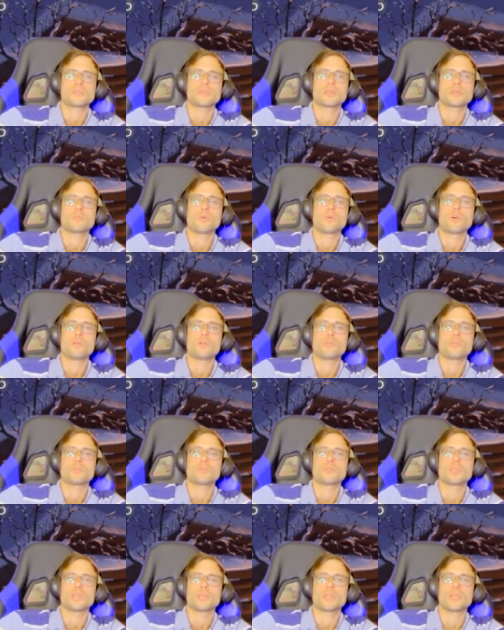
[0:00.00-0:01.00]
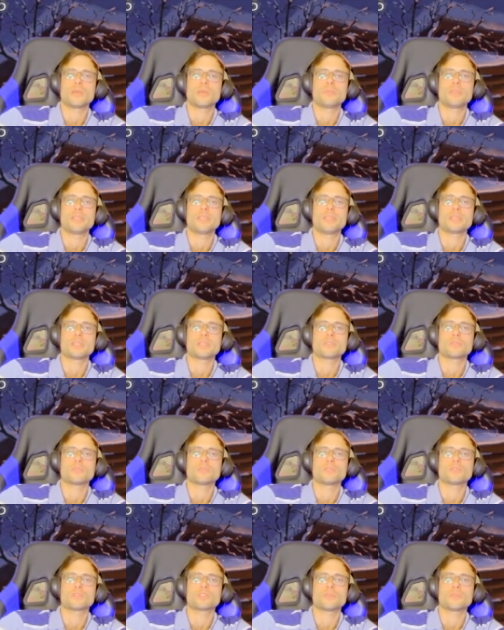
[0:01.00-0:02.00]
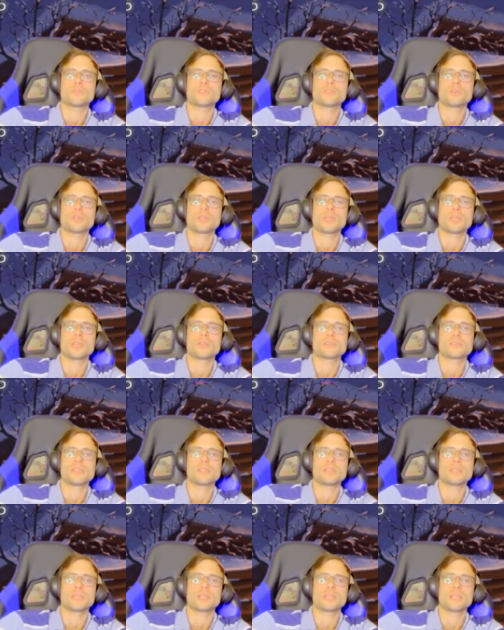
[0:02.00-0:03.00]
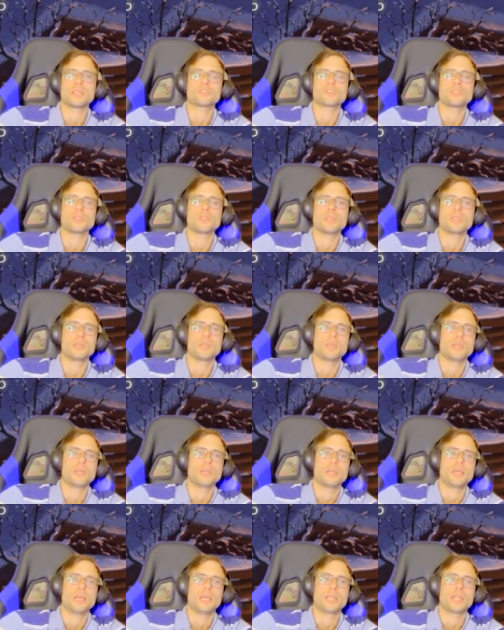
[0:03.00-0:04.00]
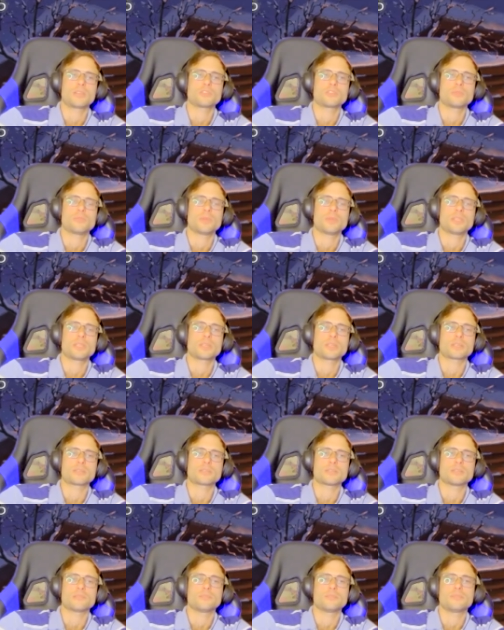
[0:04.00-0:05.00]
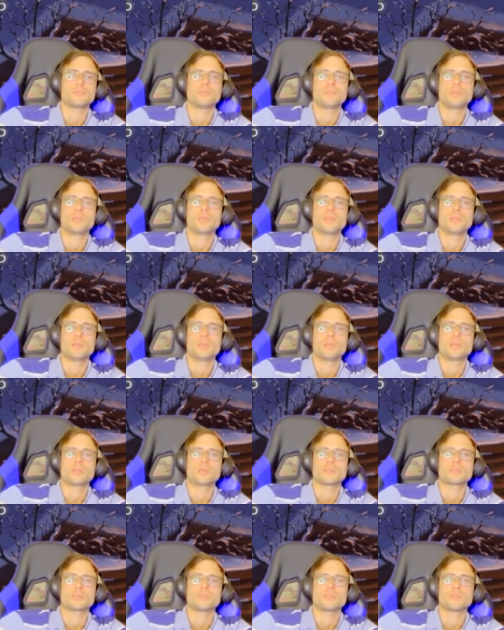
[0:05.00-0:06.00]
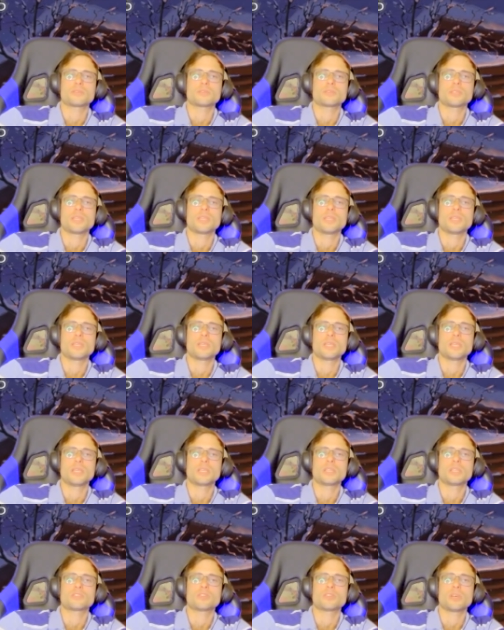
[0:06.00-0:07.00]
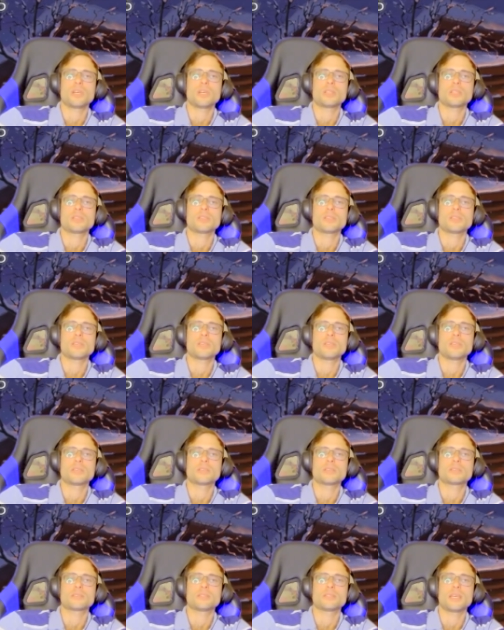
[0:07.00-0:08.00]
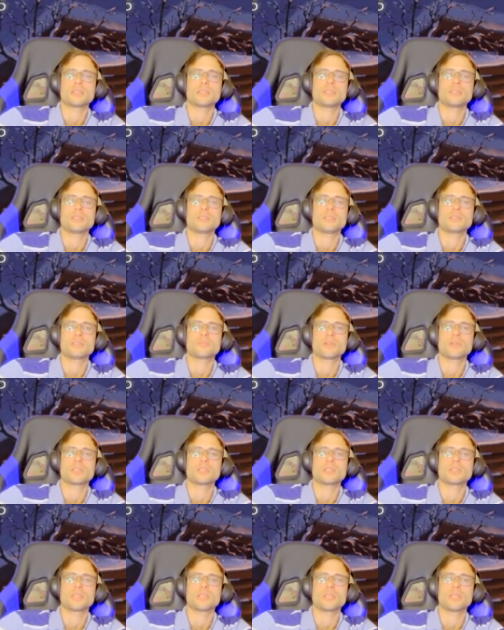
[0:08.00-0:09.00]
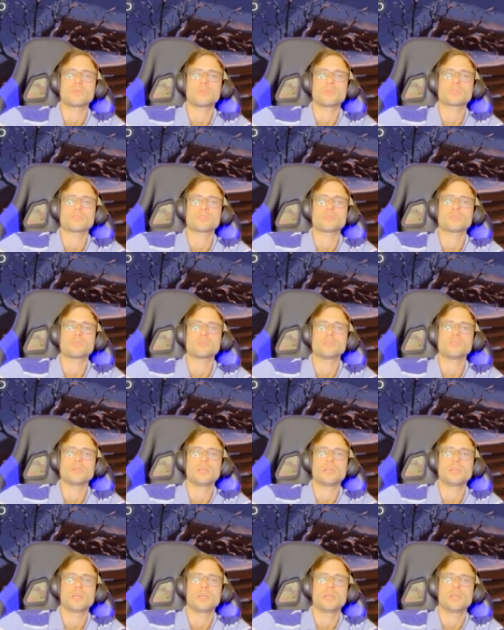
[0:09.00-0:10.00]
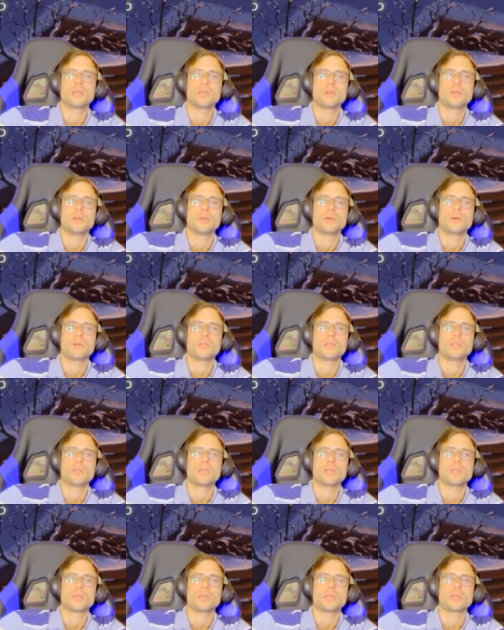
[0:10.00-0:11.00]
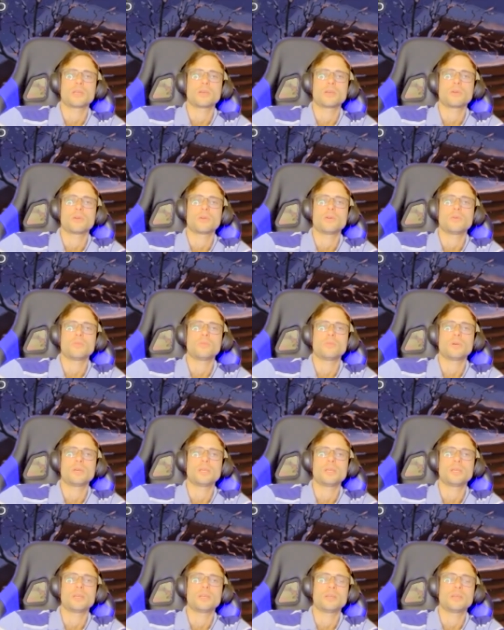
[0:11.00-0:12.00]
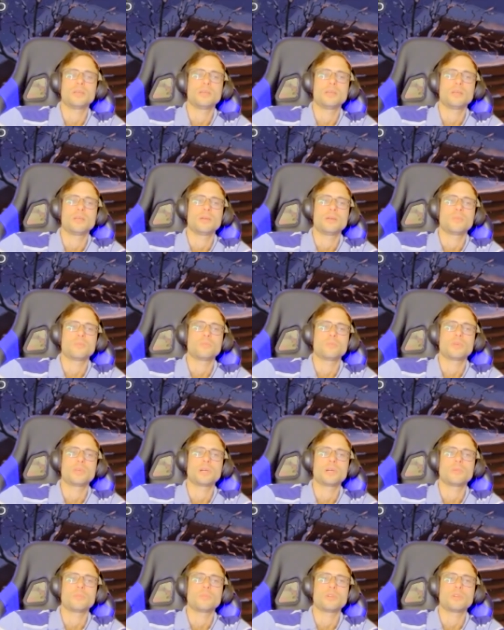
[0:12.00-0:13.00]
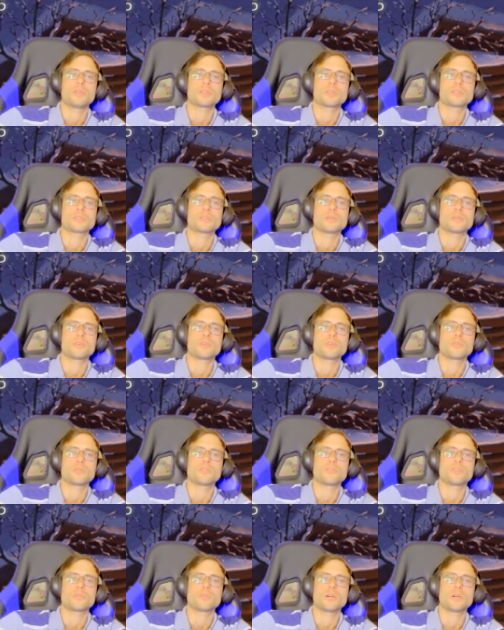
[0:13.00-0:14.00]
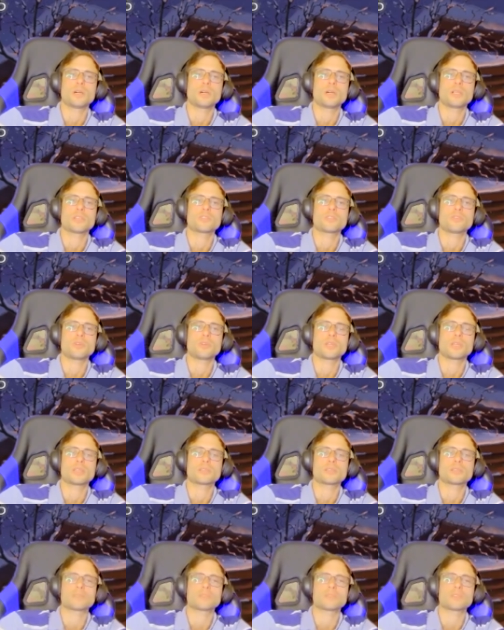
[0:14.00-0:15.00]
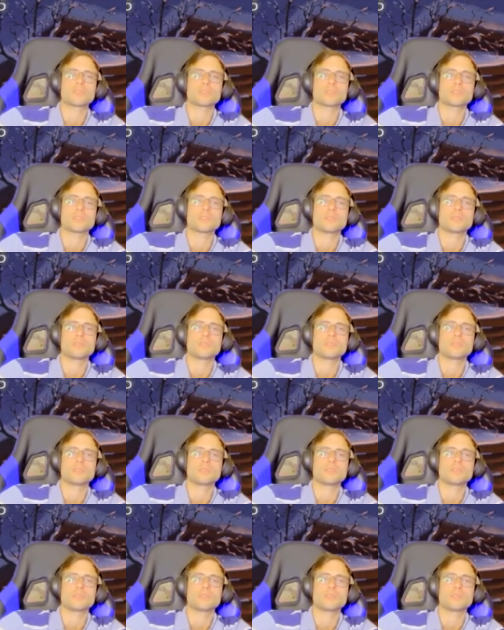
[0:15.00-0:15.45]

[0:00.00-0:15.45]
more would be needed to shift long-standing energy patterns. So they tried a slightly different procedure on a comparable sample of global natural gas users.